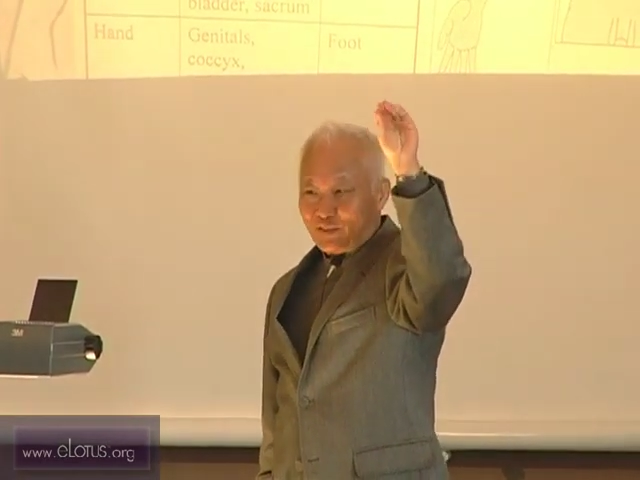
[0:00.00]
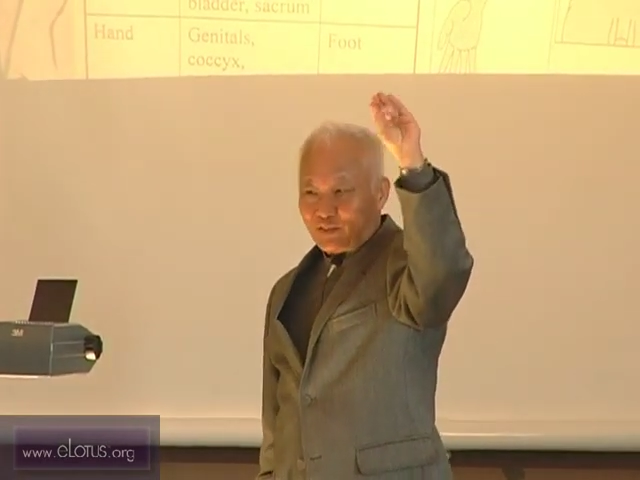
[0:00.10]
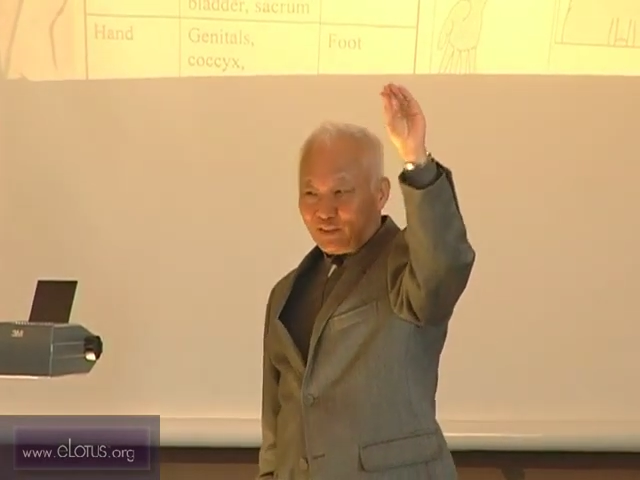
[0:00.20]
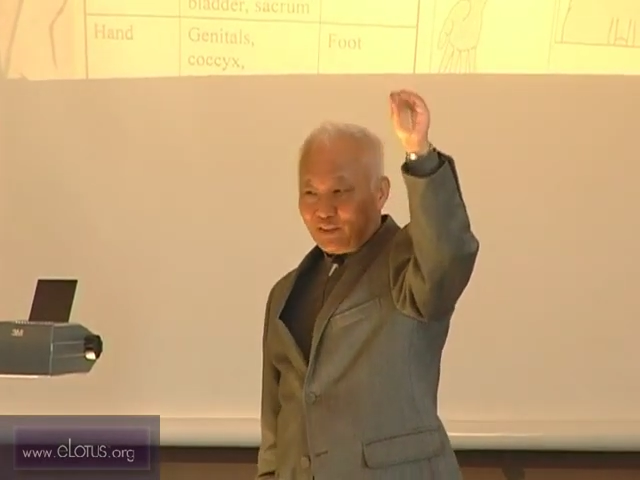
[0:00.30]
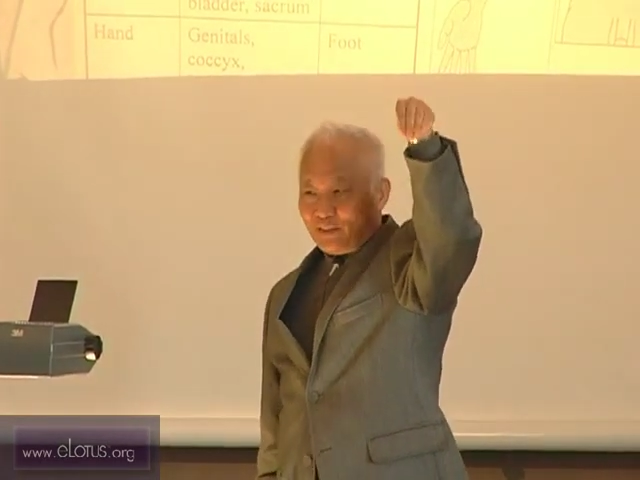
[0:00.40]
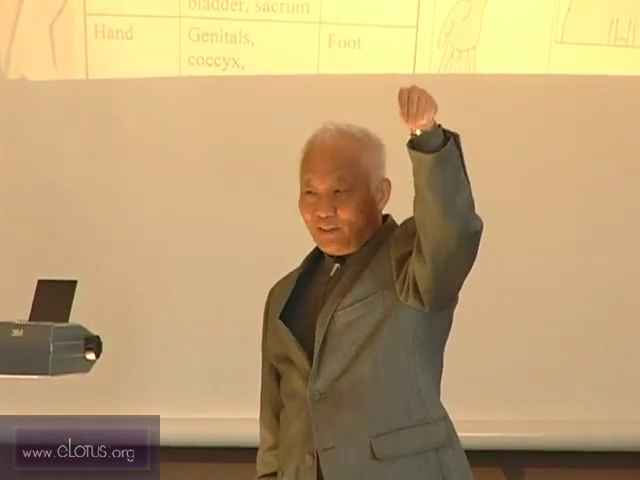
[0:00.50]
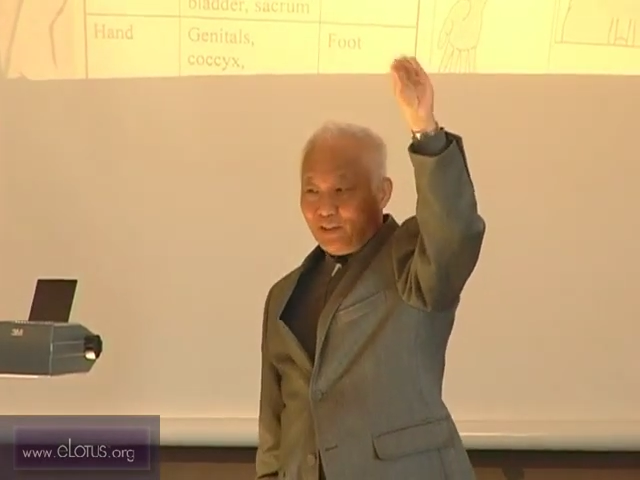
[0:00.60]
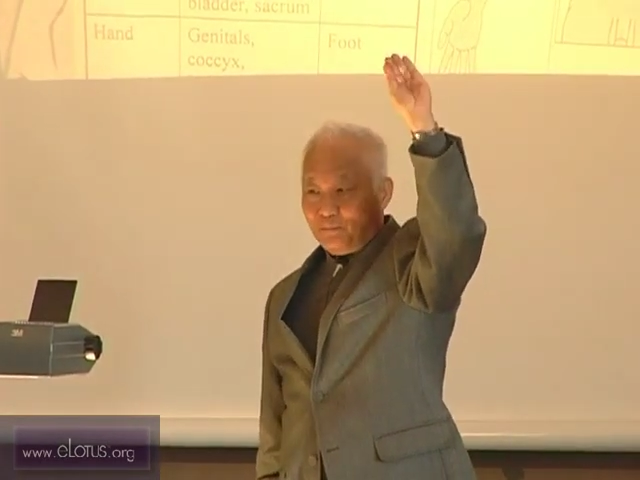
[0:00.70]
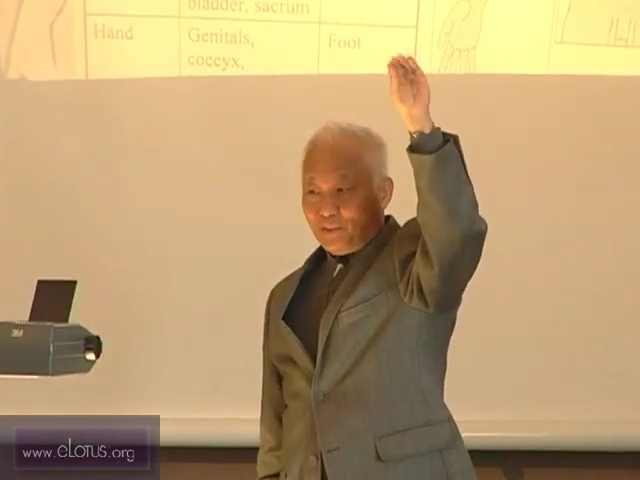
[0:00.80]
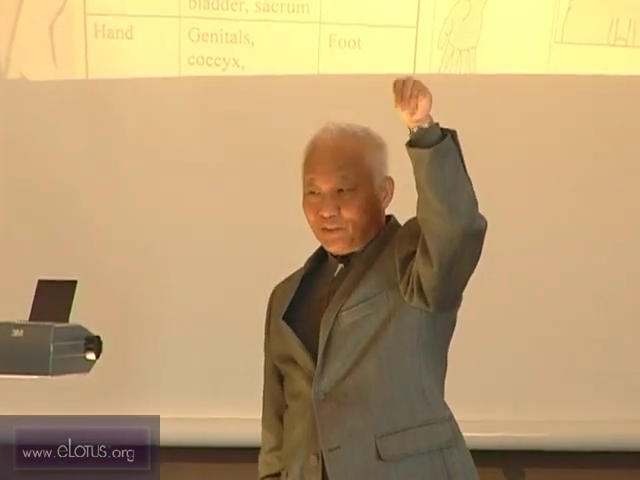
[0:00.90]
is the
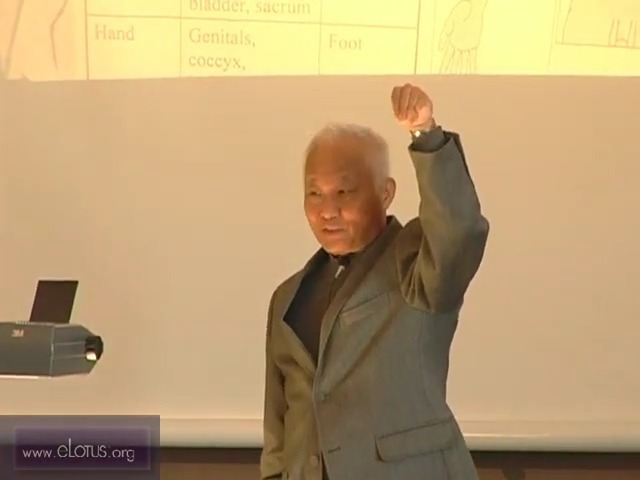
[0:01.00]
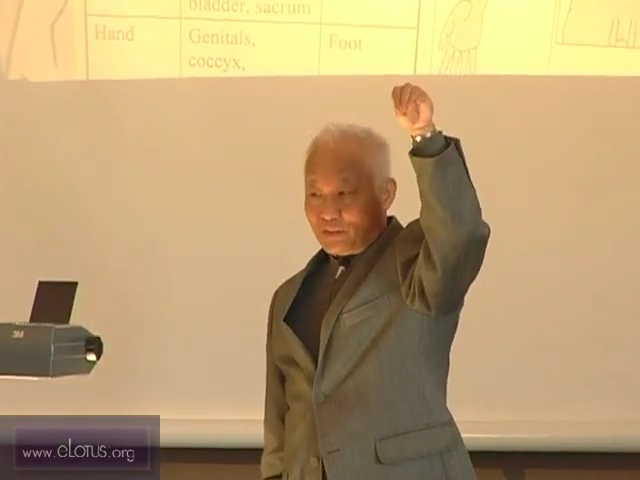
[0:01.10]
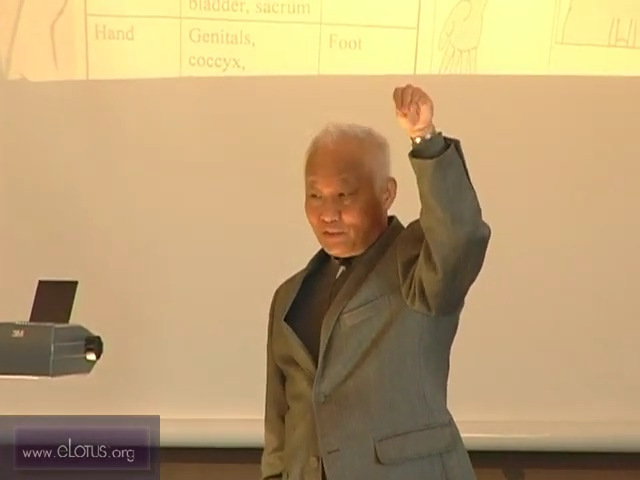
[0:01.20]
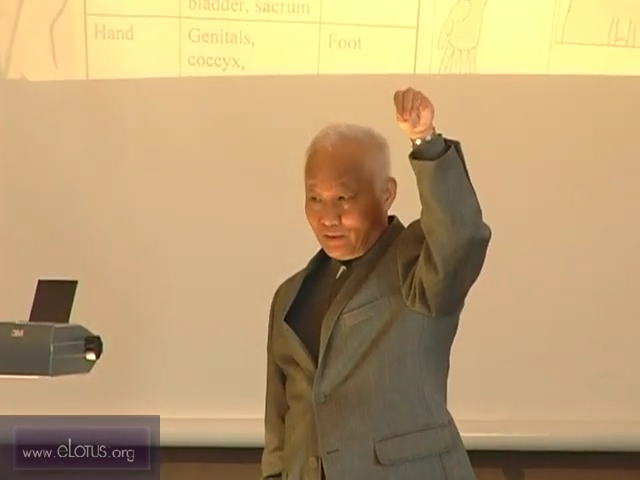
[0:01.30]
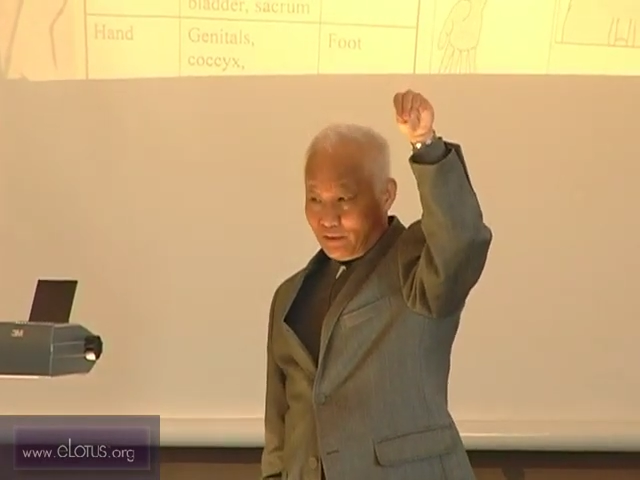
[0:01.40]
image,